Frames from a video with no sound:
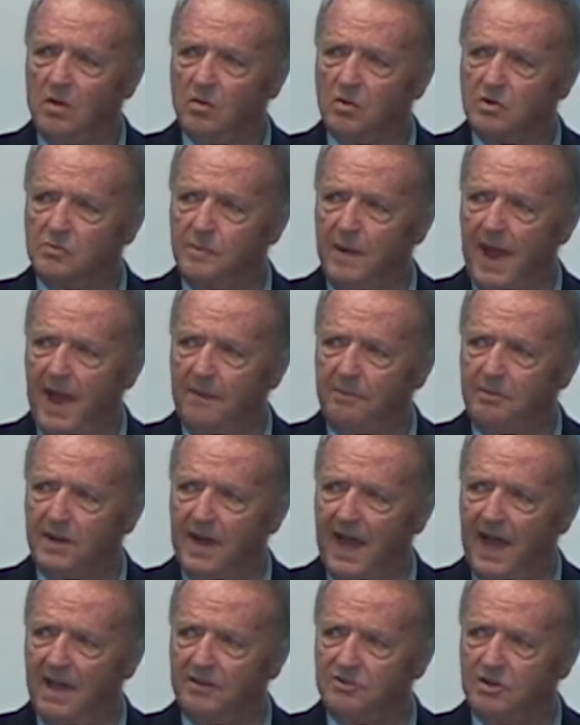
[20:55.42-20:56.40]
Was
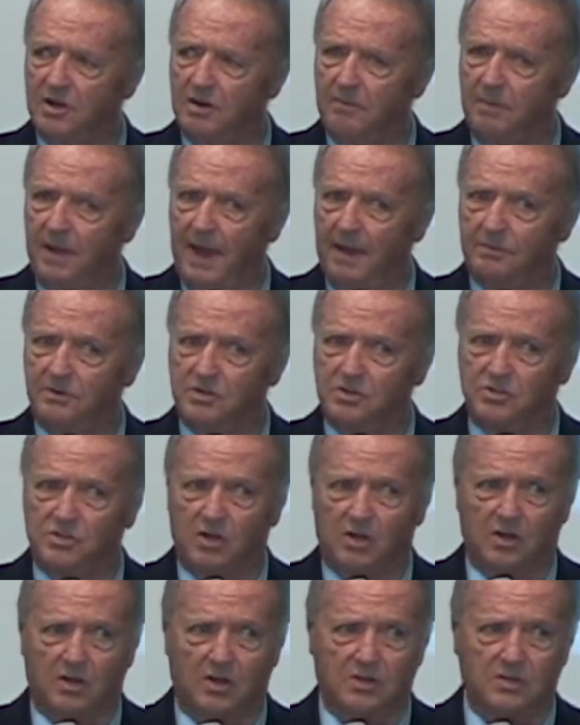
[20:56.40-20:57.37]
baptized in a Baptist
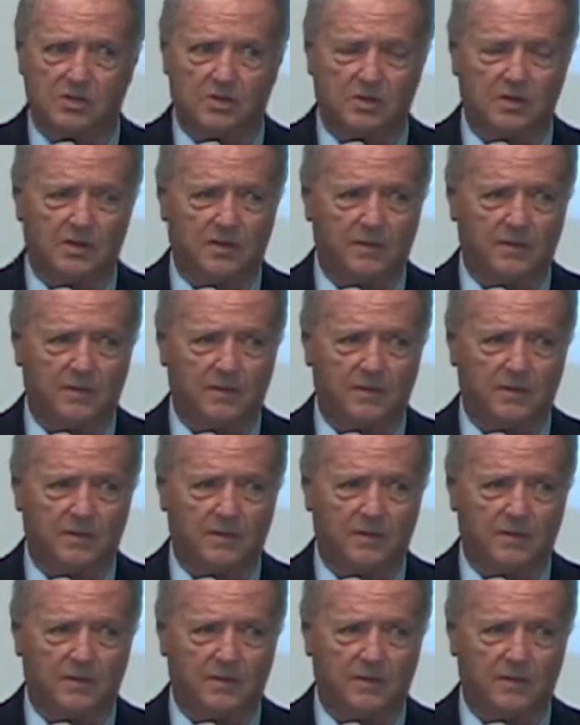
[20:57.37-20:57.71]
church.